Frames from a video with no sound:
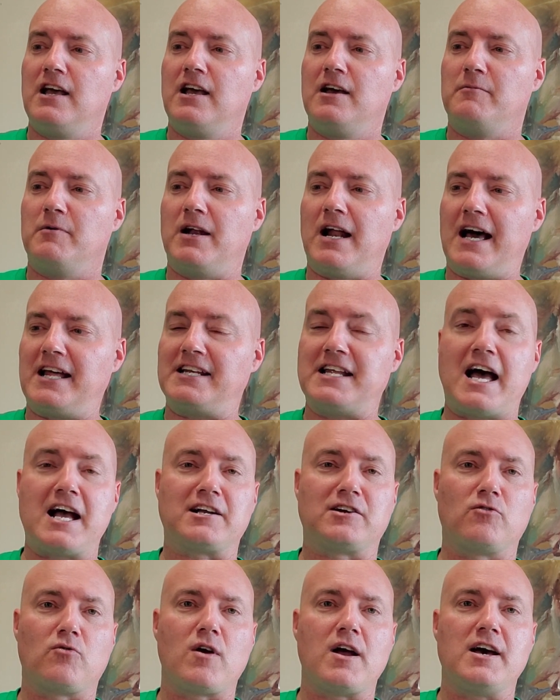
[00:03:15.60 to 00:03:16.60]
But I
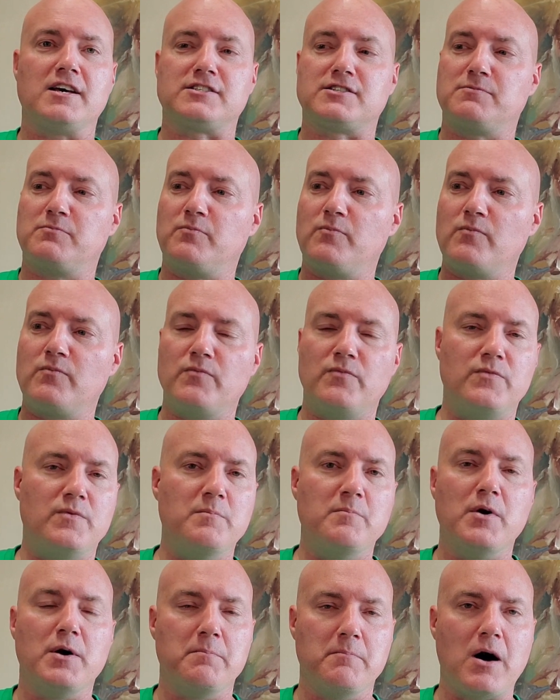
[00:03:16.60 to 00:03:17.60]
digress.
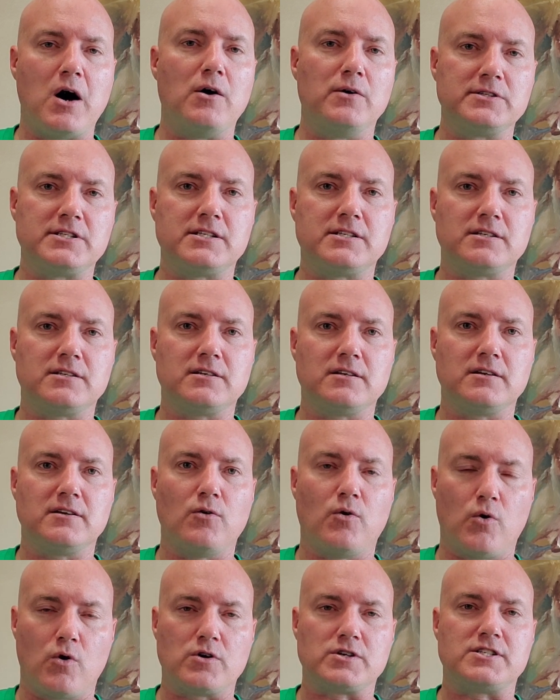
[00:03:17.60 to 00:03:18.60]
But most
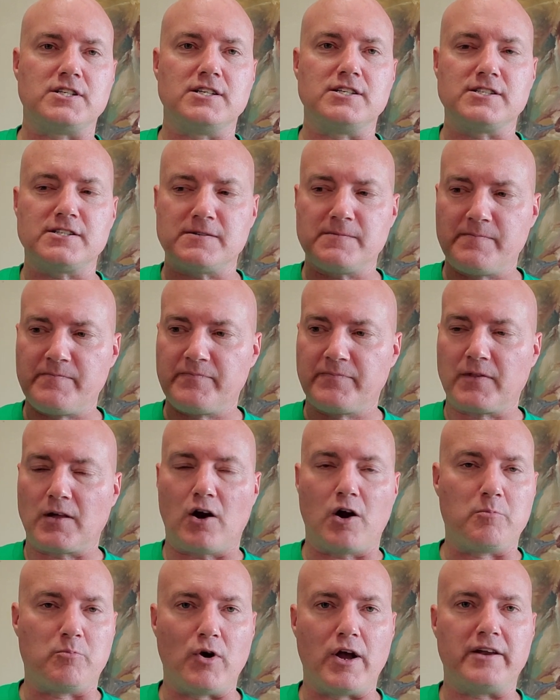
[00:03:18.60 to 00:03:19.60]
horses
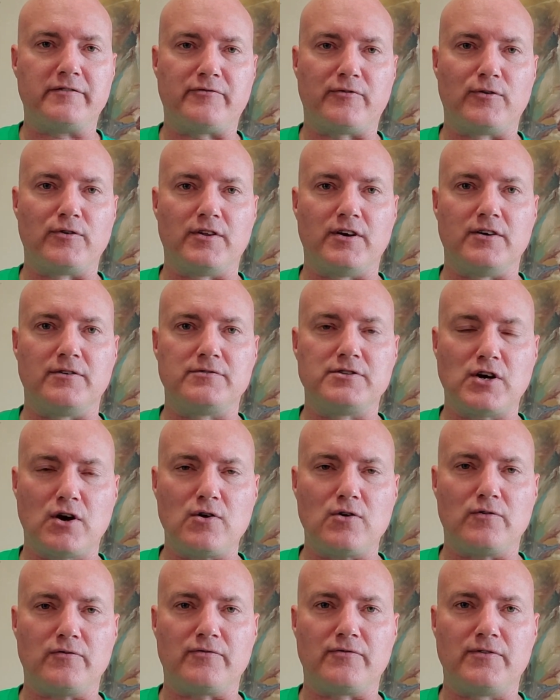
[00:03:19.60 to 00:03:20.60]
are bred for the
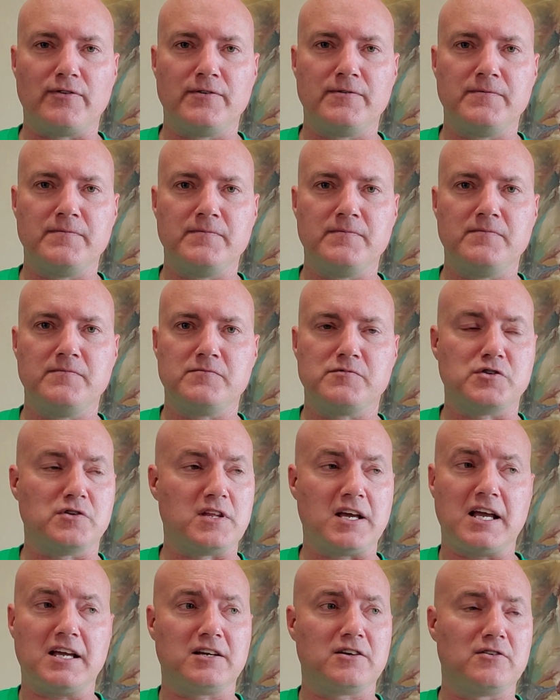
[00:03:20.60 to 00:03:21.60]
turf. So
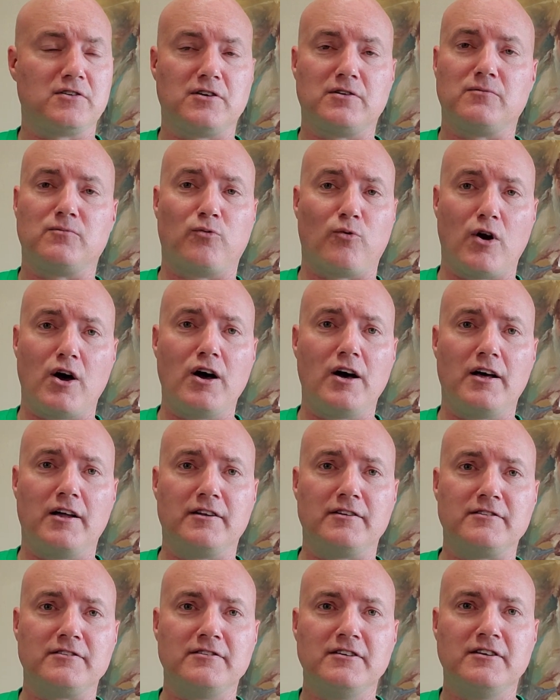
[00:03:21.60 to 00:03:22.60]
they ain't going to
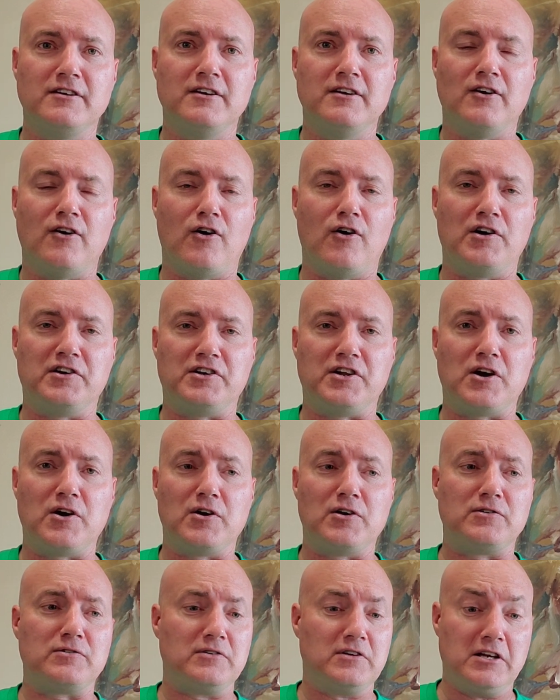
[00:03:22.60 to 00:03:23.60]
run on
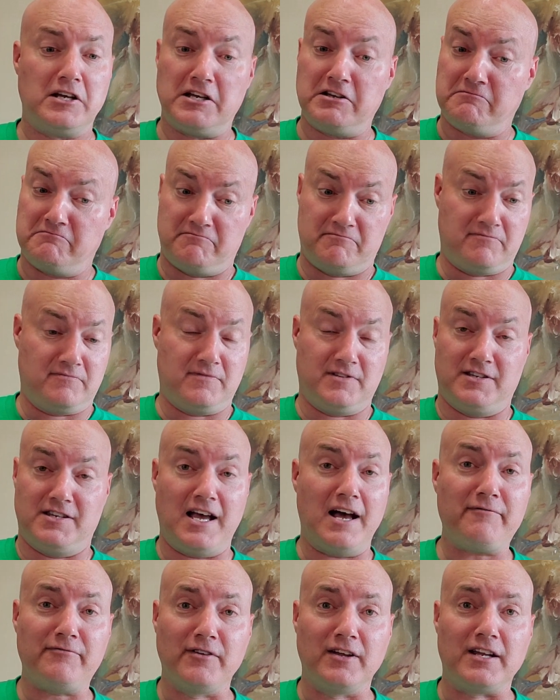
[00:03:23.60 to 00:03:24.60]
dirt.
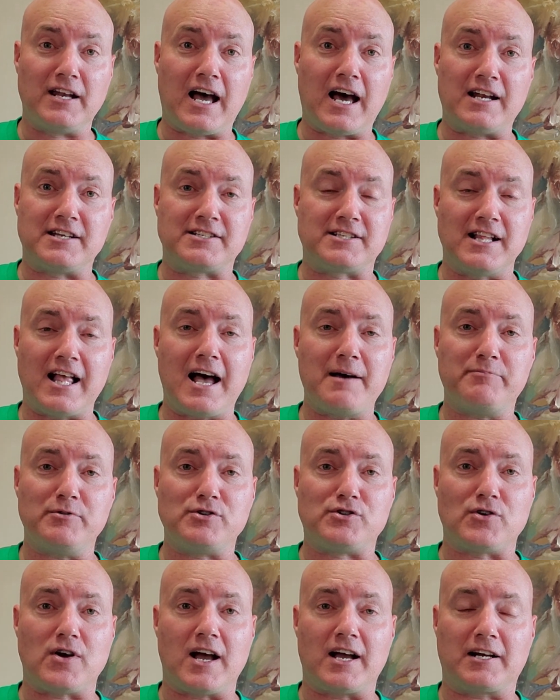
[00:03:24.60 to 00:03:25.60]
Definitely not a sloppy
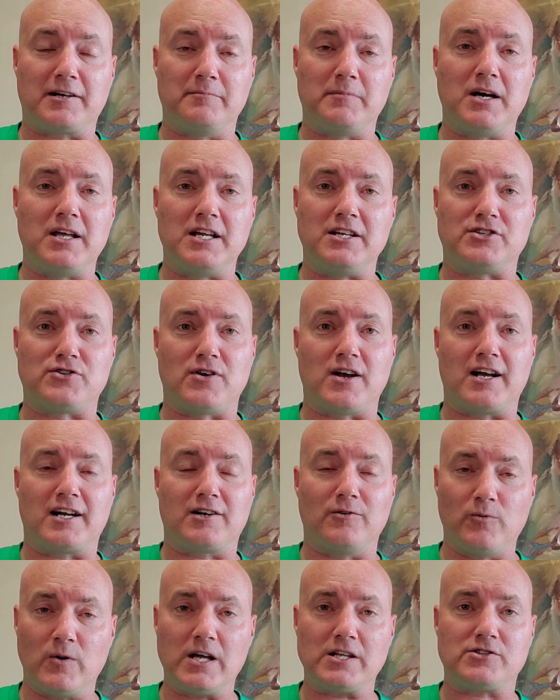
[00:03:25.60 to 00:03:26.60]
track, a muddy track, a
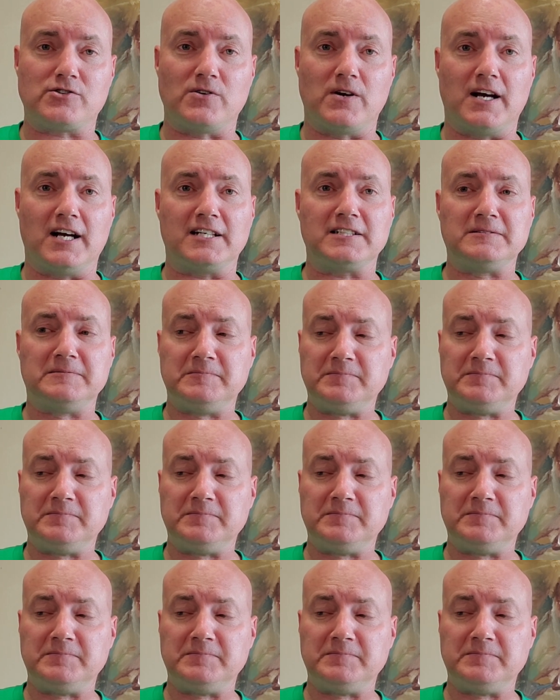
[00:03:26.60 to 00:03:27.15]
wet track.